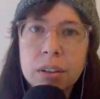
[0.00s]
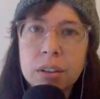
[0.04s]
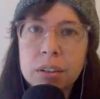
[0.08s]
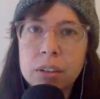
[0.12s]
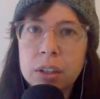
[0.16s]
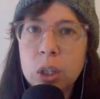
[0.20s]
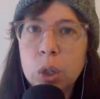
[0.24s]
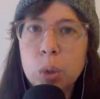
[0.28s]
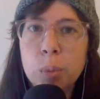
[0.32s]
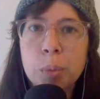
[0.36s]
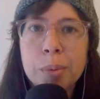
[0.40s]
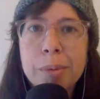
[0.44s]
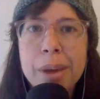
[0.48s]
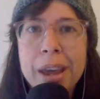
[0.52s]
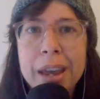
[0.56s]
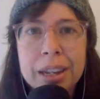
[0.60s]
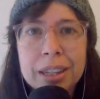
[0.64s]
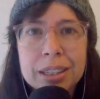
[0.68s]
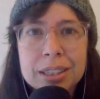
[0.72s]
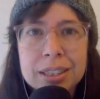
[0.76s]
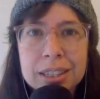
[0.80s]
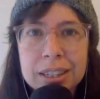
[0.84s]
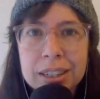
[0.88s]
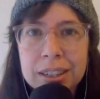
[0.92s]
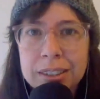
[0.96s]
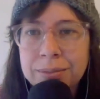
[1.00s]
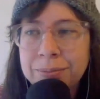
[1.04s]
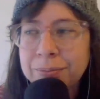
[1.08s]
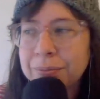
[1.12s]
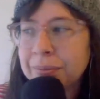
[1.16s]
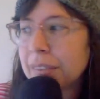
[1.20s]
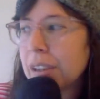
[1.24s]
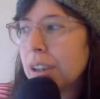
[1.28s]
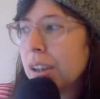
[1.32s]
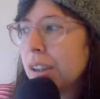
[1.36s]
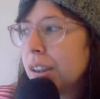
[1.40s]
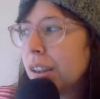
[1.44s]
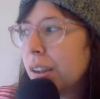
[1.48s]
humor magazine
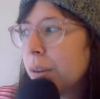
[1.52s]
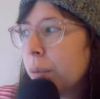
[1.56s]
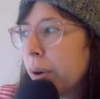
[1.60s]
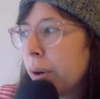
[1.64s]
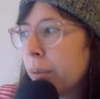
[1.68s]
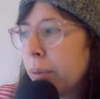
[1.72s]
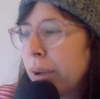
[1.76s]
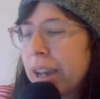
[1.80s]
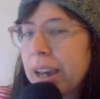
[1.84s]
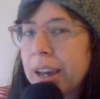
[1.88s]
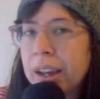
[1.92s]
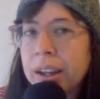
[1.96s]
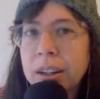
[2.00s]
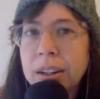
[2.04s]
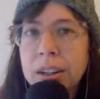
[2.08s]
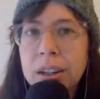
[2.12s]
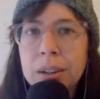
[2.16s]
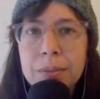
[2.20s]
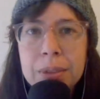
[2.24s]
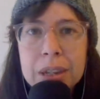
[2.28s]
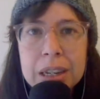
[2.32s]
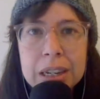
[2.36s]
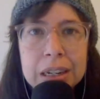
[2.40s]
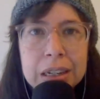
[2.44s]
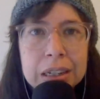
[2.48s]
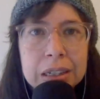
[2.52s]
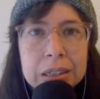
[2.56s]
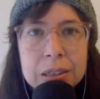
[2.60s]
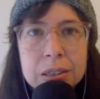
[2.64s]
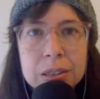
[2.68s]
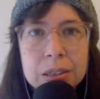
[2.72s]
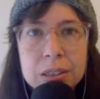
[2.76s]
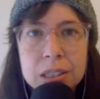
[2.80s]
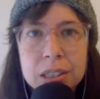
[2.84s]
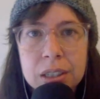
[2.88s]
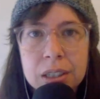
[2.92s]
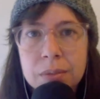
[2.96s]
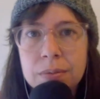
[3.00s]
that where we had
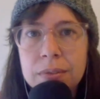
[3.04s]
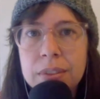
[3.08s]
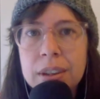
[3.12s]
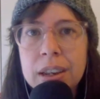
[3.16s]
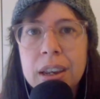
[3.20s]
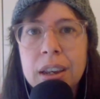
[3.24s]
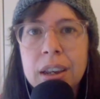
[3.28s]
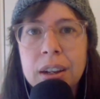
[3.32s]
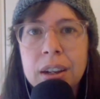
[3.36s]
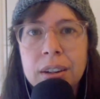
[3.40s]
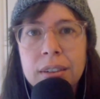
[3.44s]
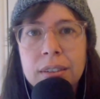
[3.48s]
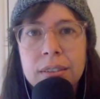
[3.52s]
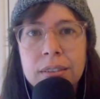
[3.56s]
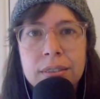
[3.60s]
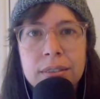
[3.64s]
comedians submit